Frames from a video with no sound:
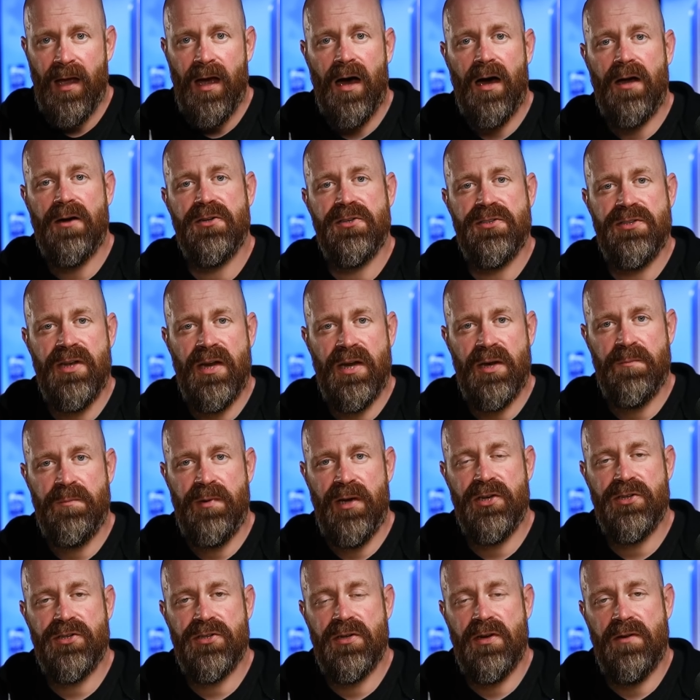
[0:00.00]
Understanding
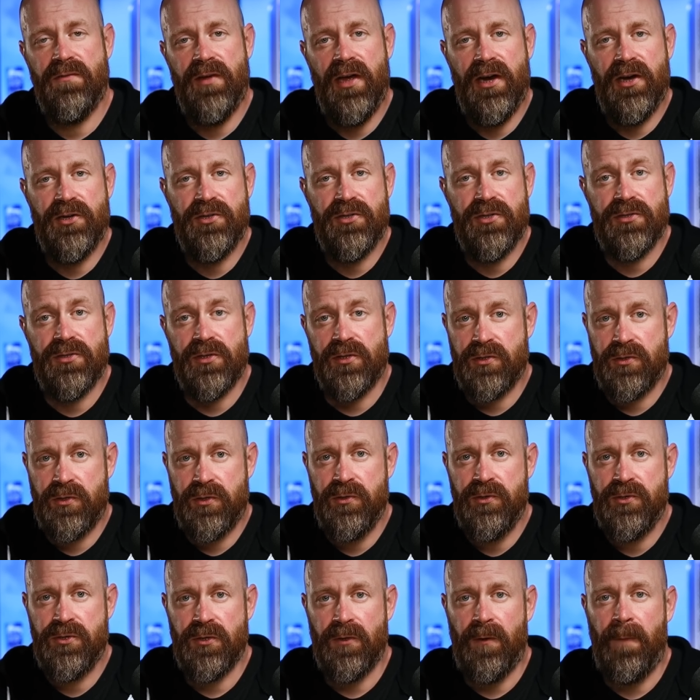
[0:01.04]
pension advantages is
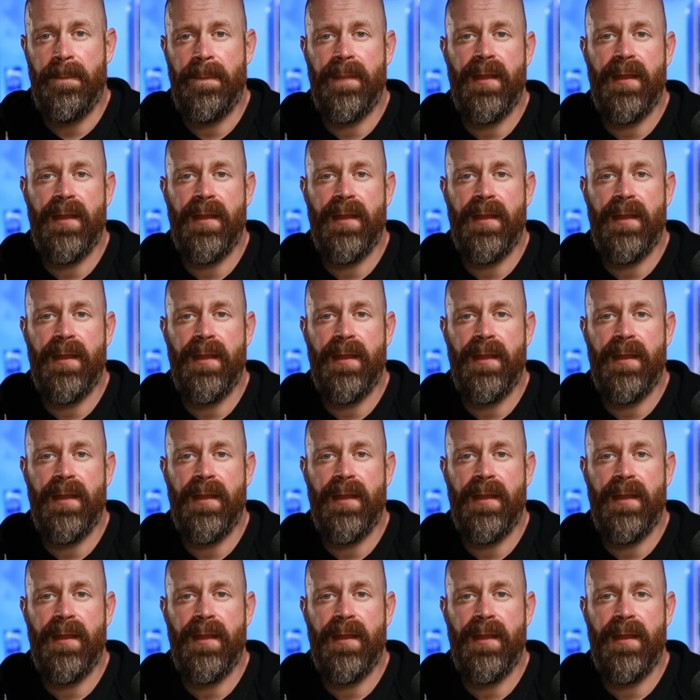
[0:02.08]
crucial,